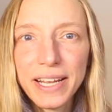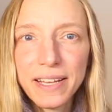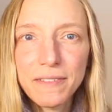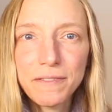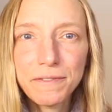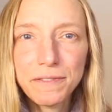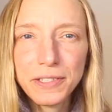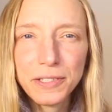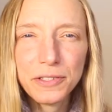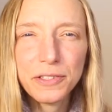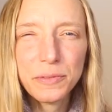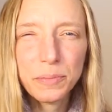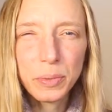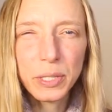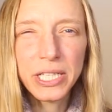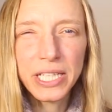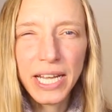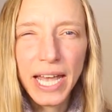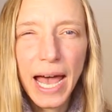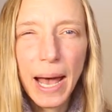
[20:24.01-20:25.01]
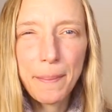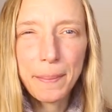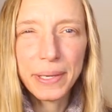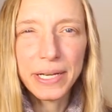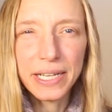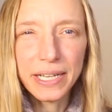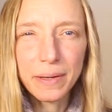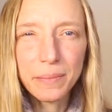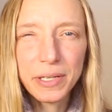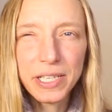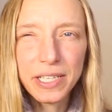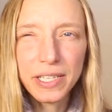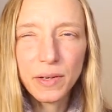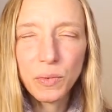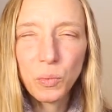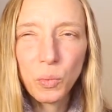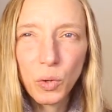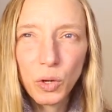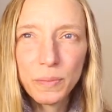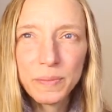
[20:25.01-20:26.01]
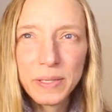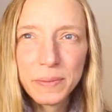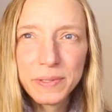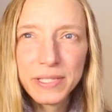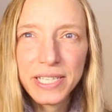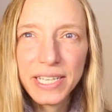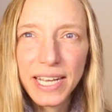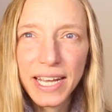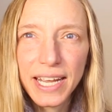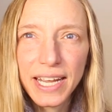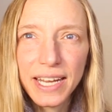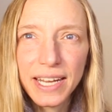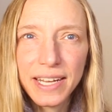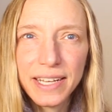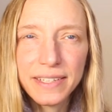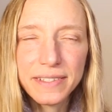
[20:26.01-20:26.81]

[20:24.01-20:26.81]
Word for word: I can feel spring happening I mean it warmed up today